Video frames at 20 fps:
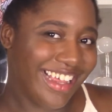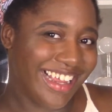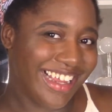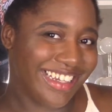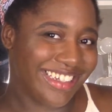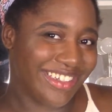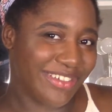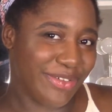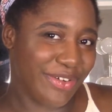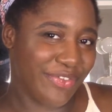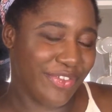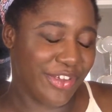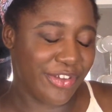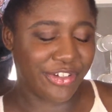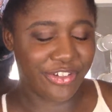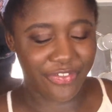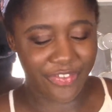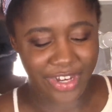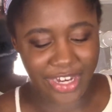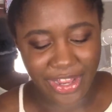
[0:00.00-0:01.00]
into a
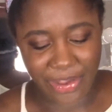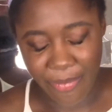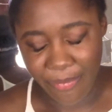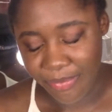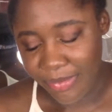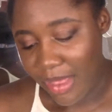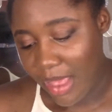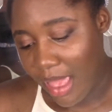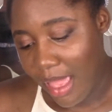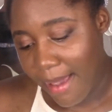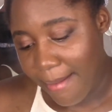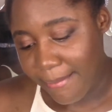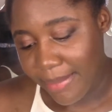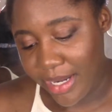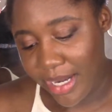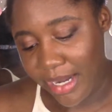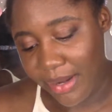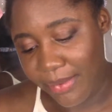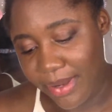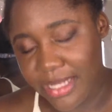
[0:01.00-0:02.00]
future video.
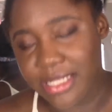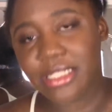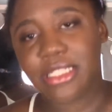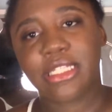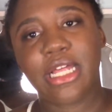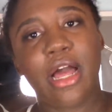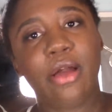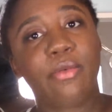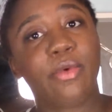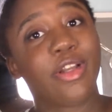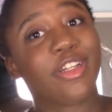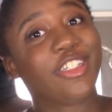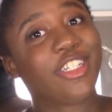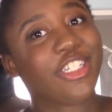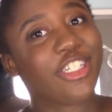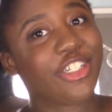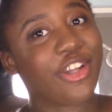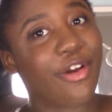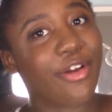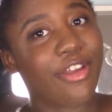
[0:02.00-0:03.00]
But anyways, I want to
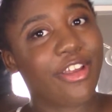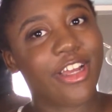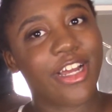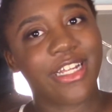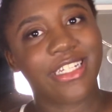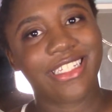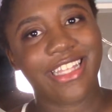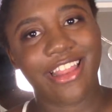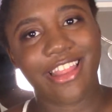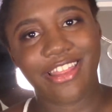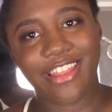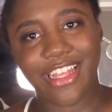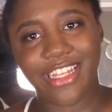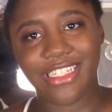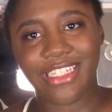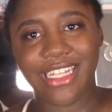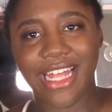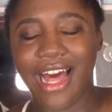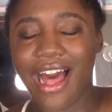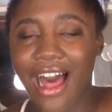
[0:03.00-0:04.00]
show you guys the
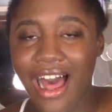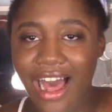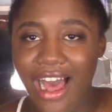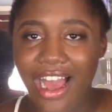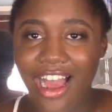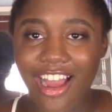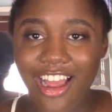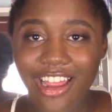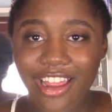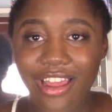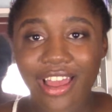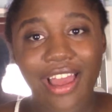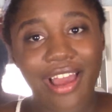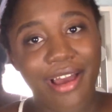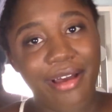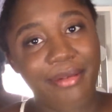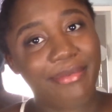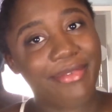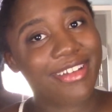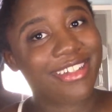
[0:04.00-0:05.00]
things that I
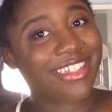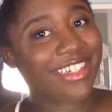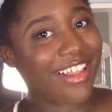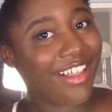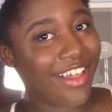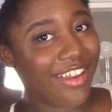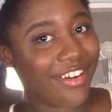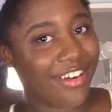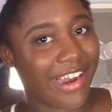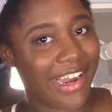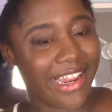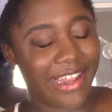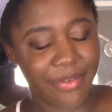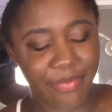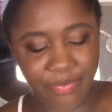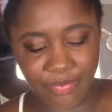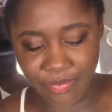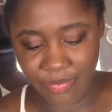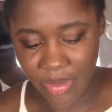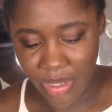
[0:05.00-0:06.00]
am decluttering.
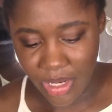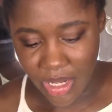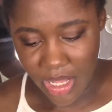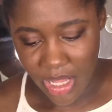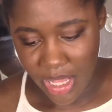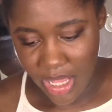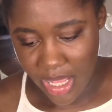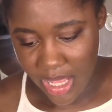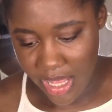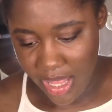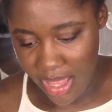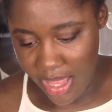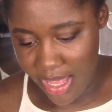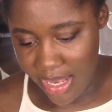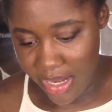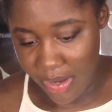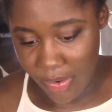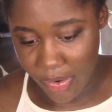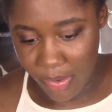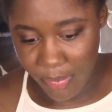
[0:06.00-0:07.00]

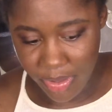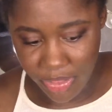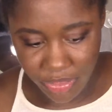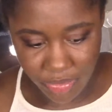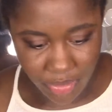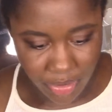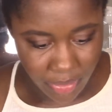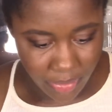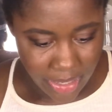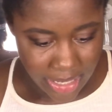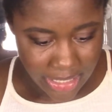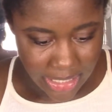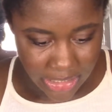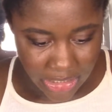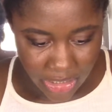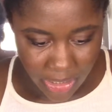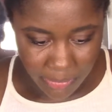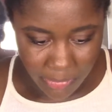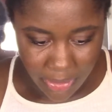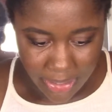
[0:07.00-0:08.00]
And I already went through and I
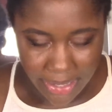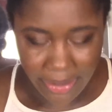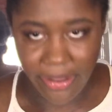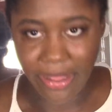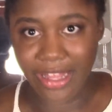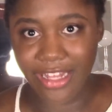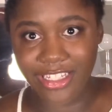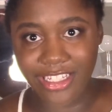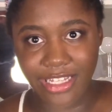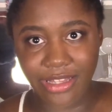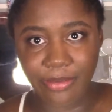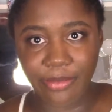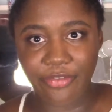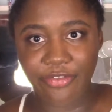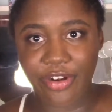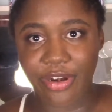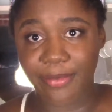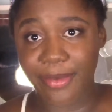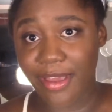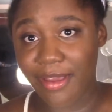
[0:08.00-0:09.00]
took them all out and set them in
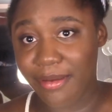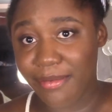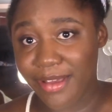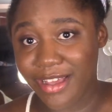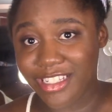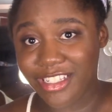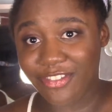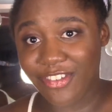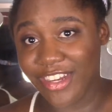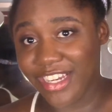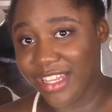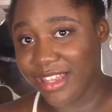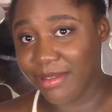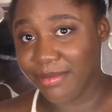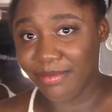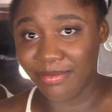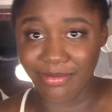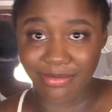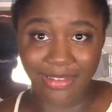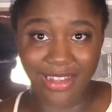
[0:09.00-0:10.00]
front of me because if I did
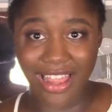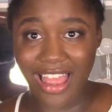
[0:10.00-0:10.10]
them